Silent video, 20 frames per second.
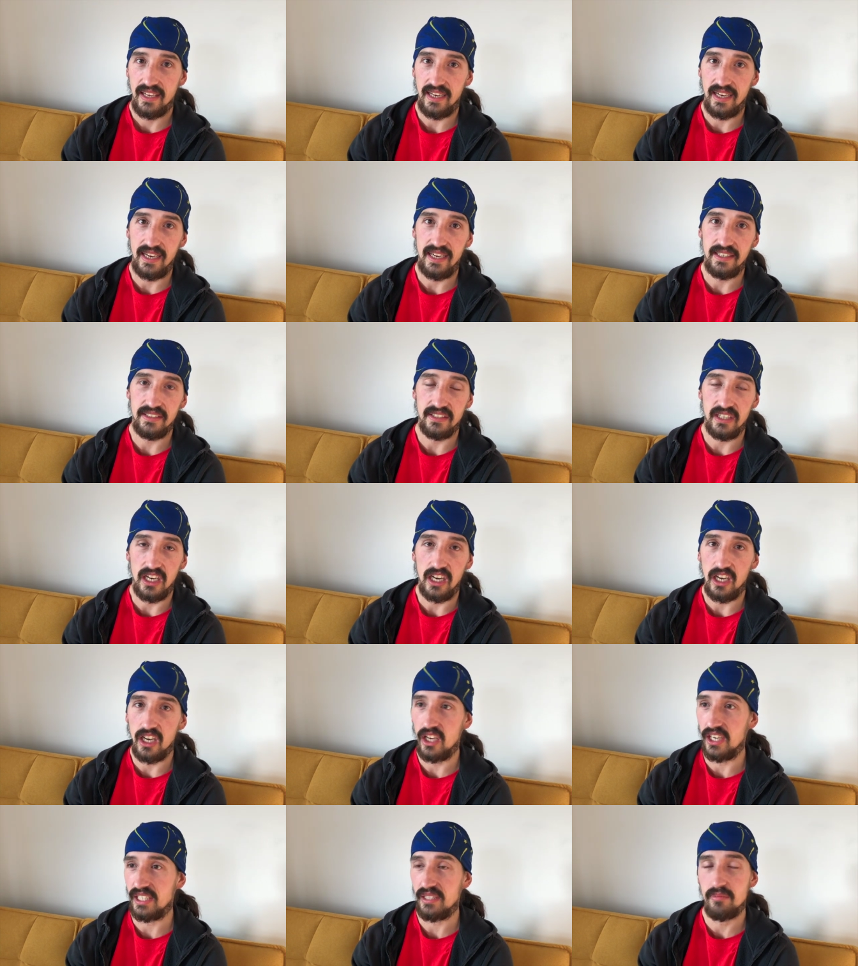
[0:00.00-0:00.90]
and a
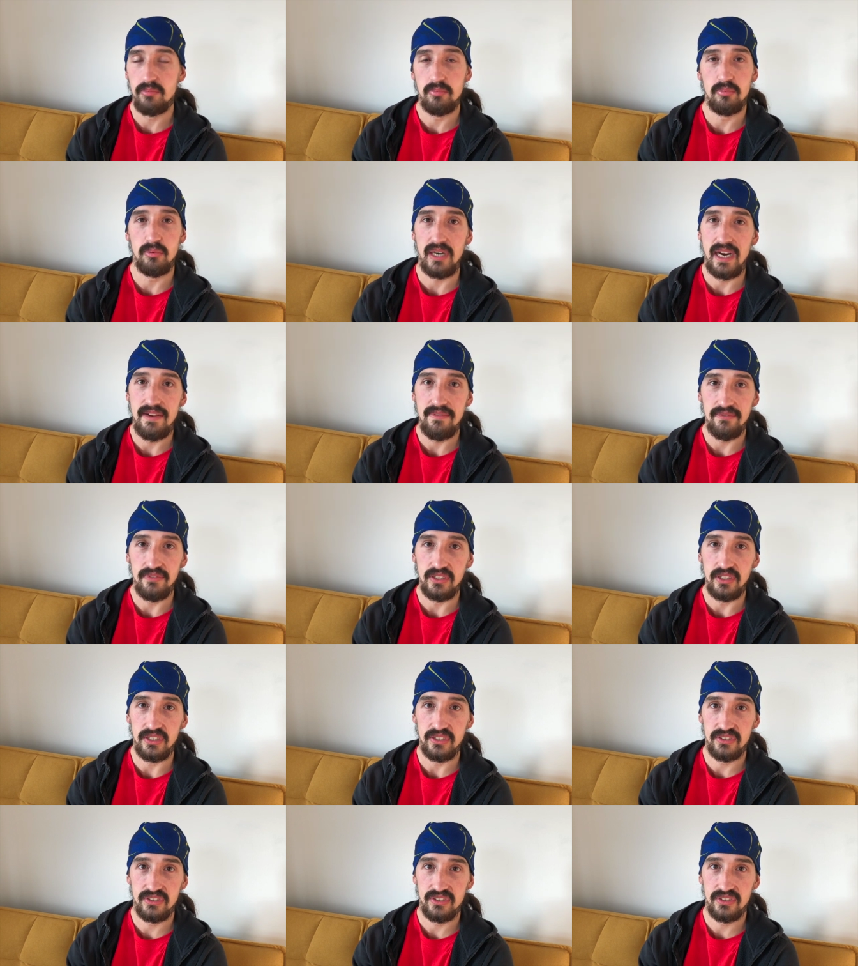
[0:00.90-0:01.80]
light
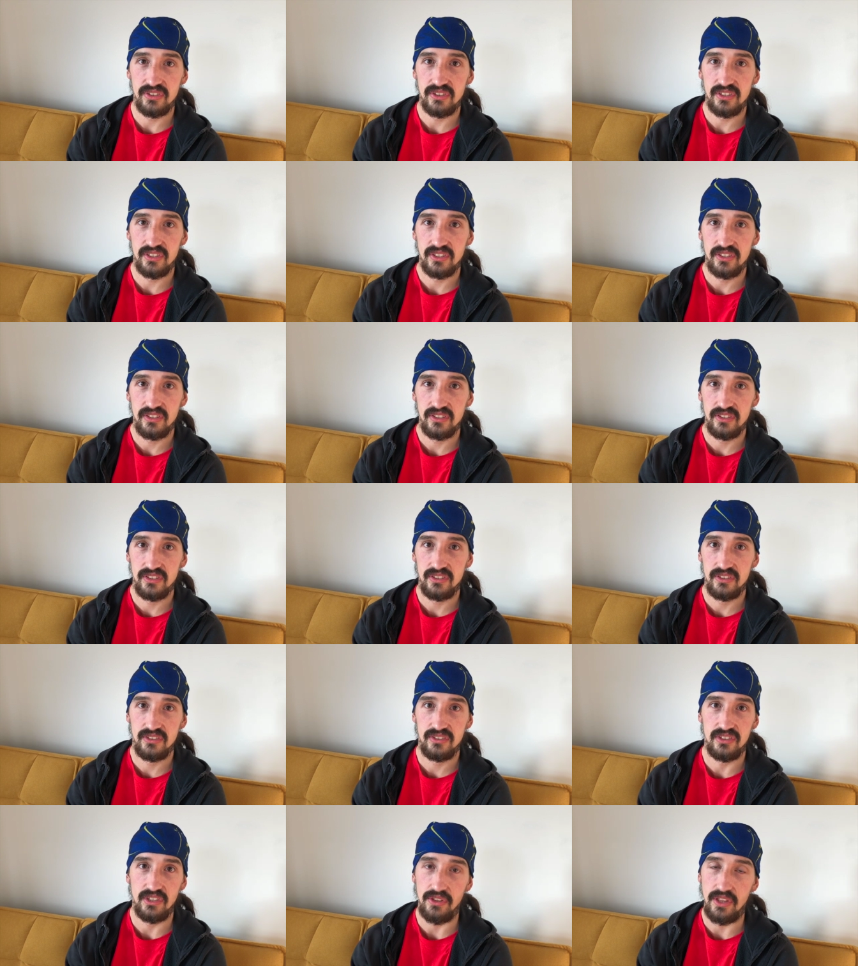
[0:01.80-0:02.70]
breakfast
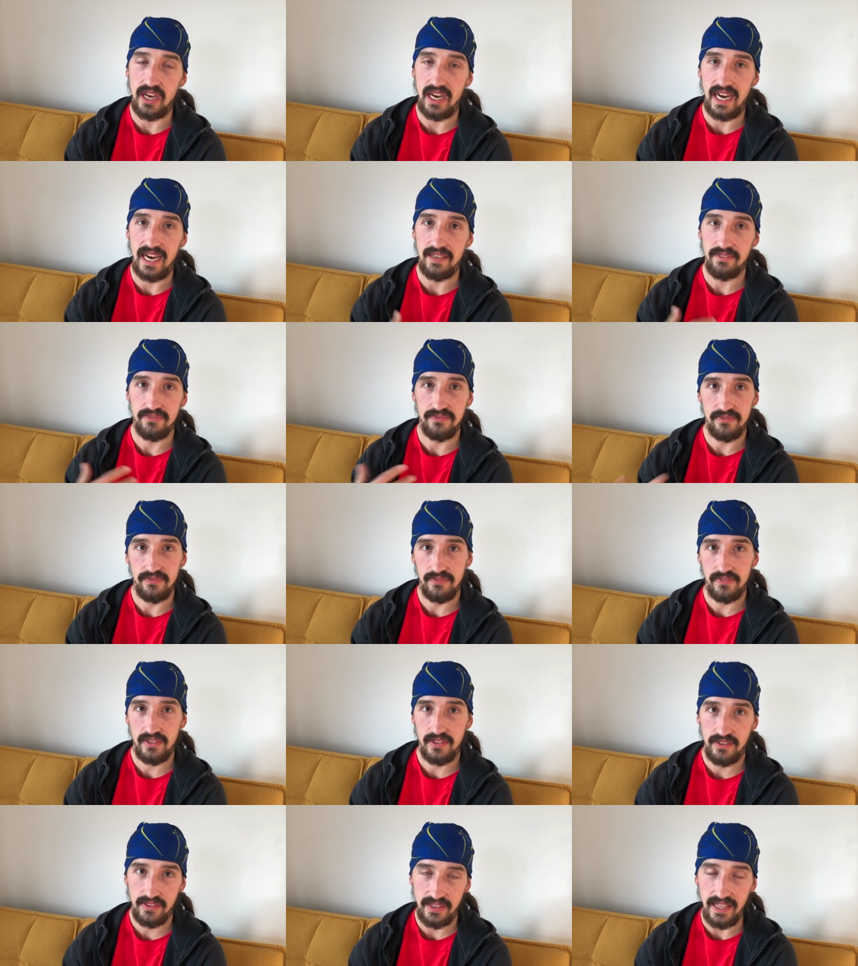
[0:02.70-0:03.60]
so that I have
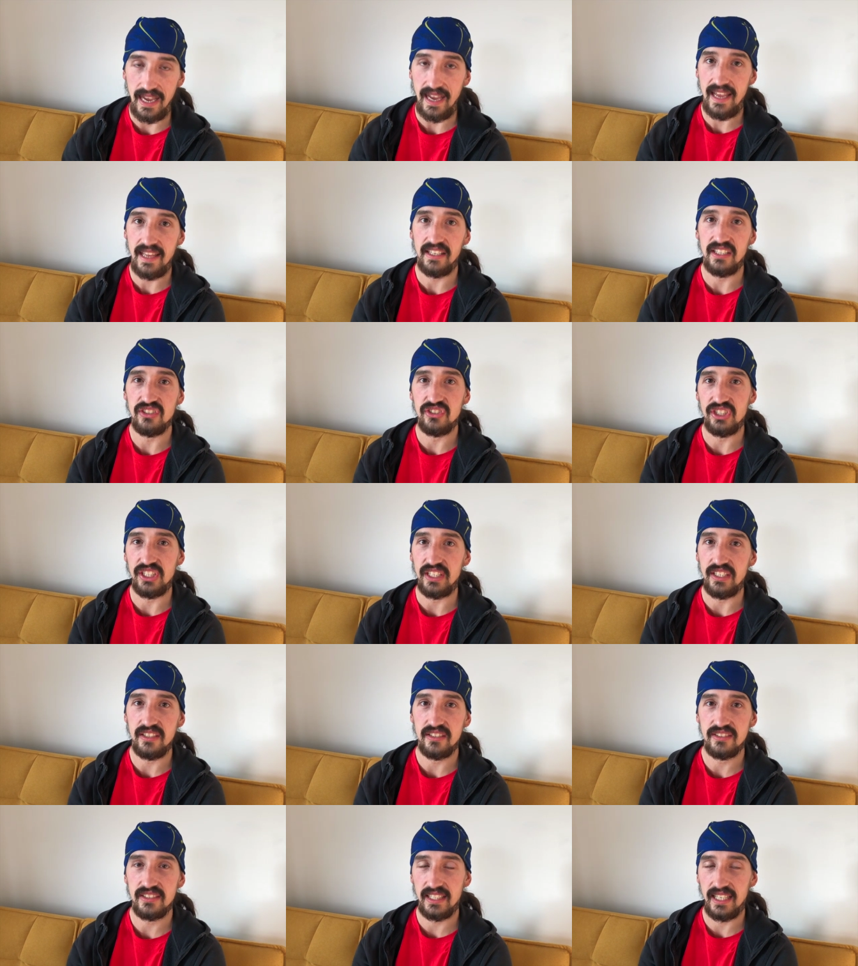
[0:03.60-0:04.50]
that
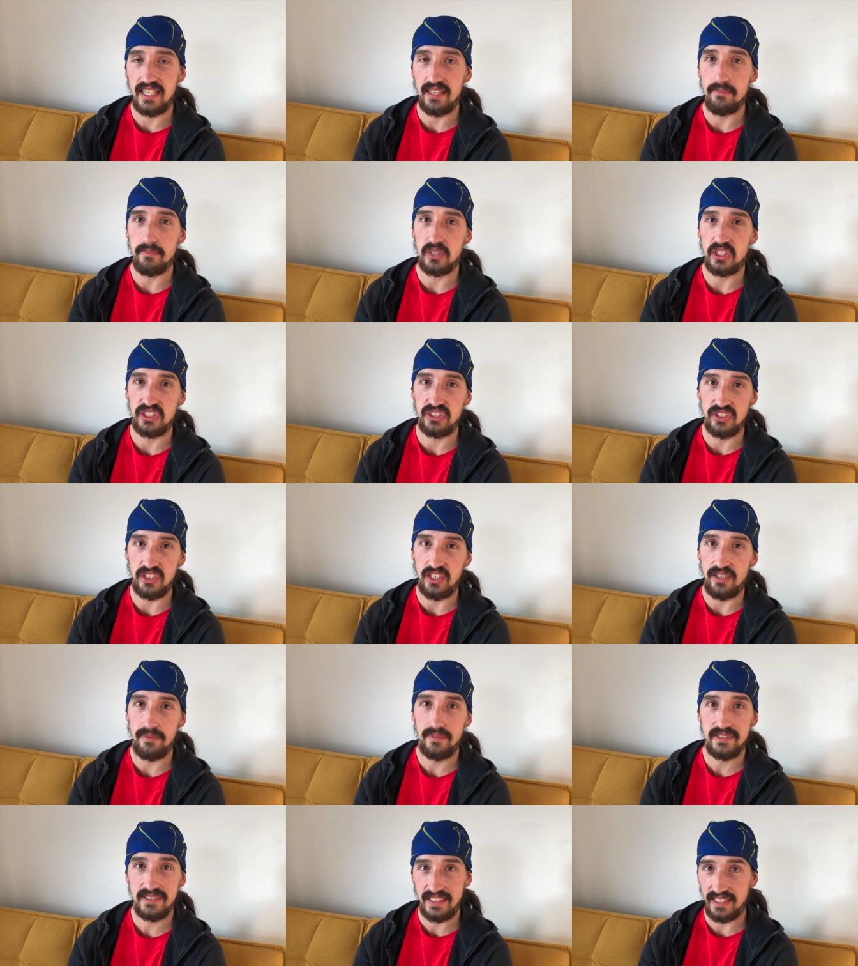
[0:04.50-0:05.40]
energy still in my
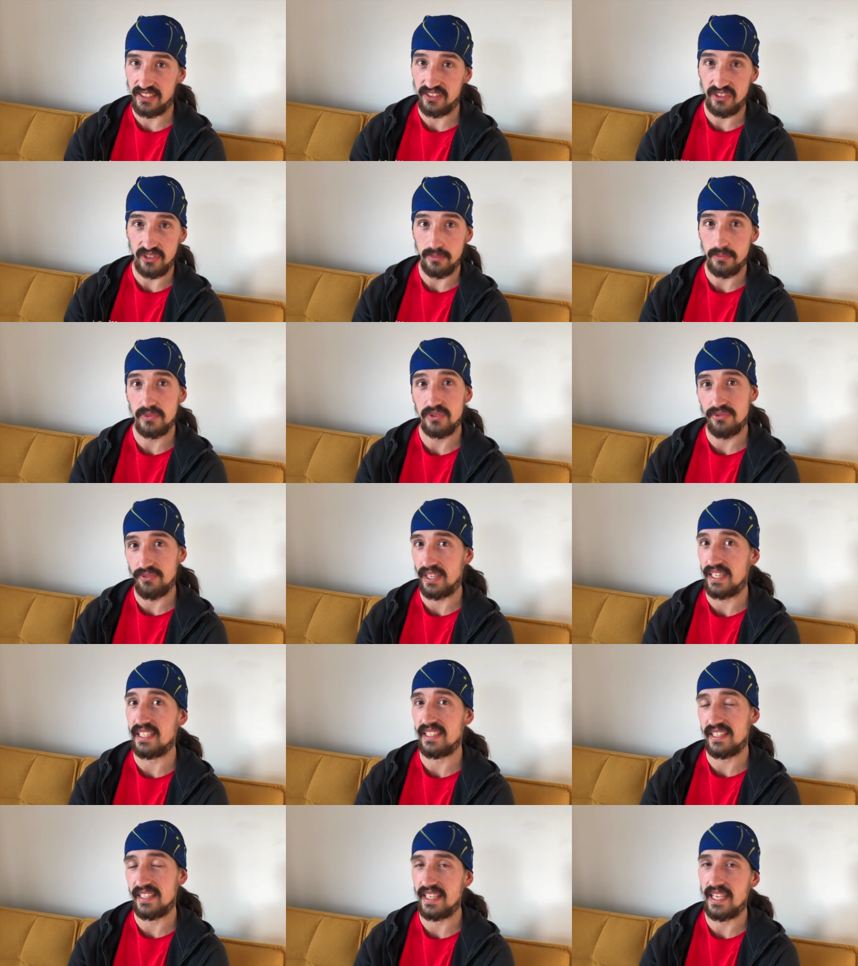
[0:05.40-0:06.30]
systems
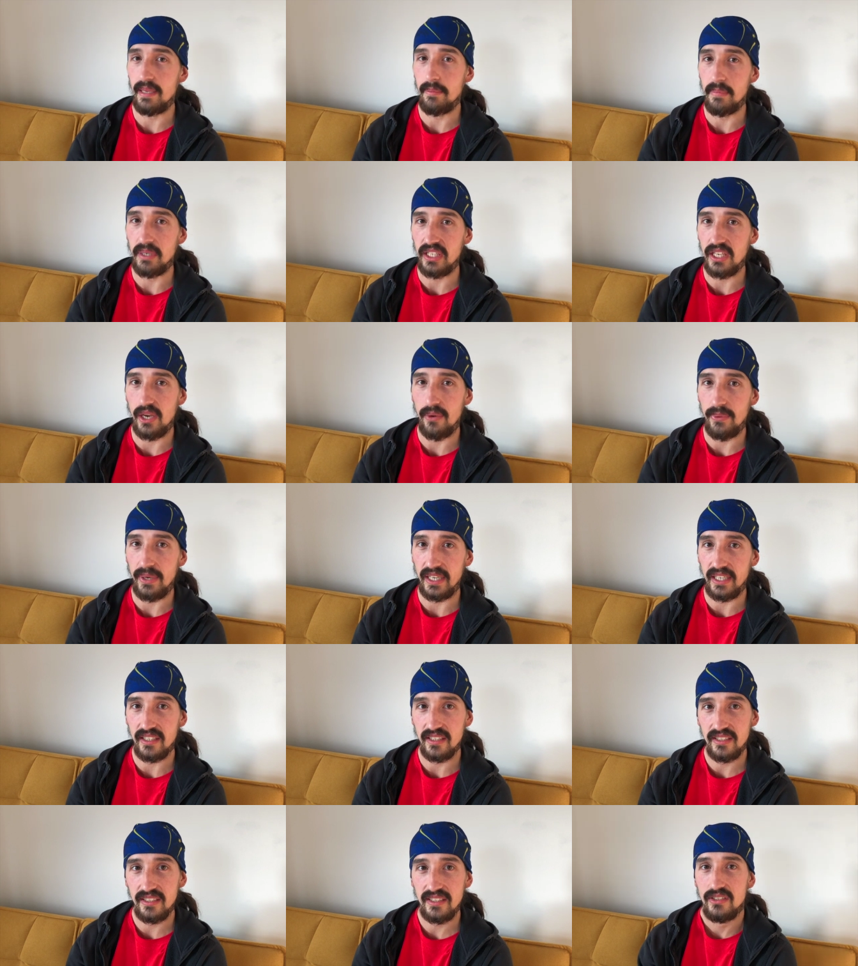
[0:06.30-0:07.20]
ready to keep me
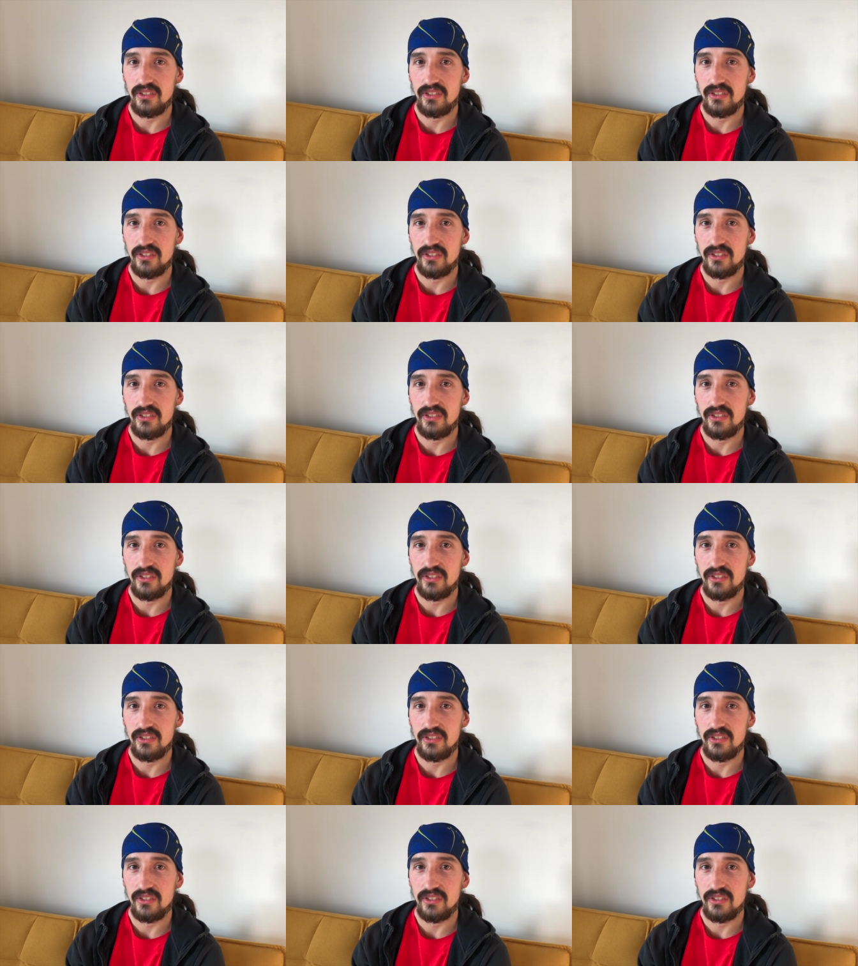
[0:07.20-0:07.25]
going.